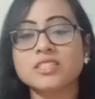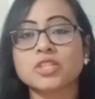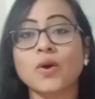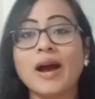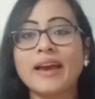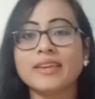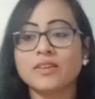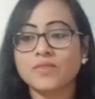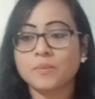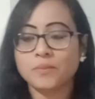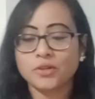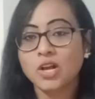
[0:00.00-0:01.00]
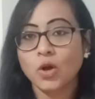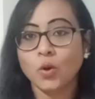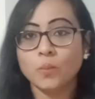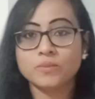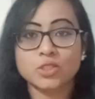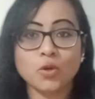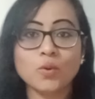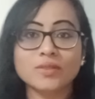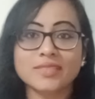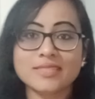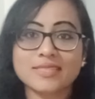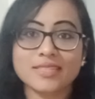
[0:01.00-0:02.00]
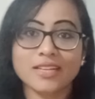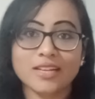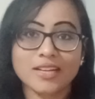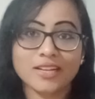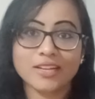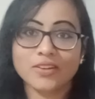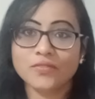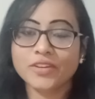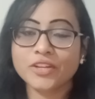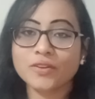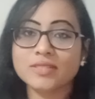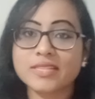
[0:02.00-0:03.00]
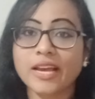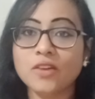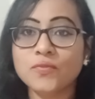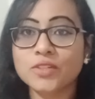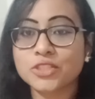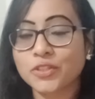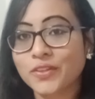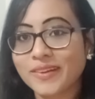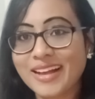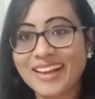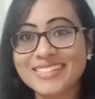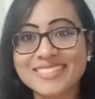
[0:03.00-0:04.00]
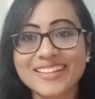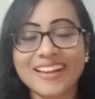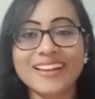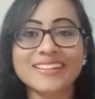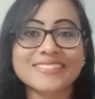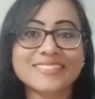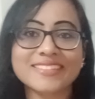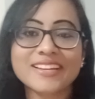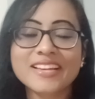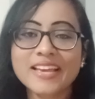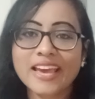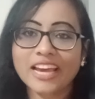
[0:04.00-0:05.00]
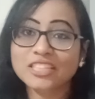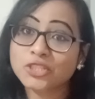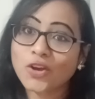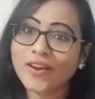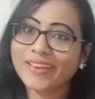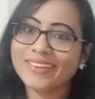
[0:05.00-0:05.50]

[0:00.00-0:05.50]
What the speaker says: So I even produce. Hope so this video is helpful to you guys, and enjoy.